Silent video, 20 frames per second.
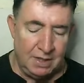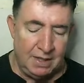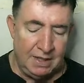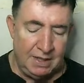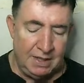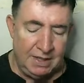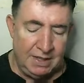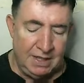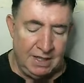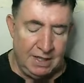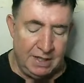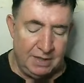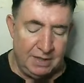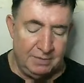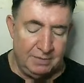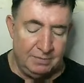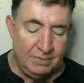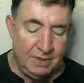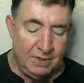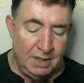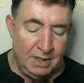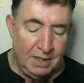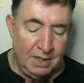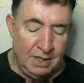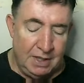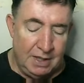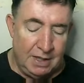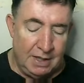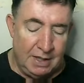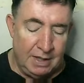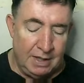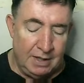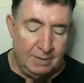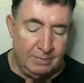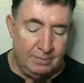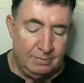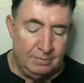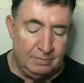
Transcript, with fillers: And again, uh,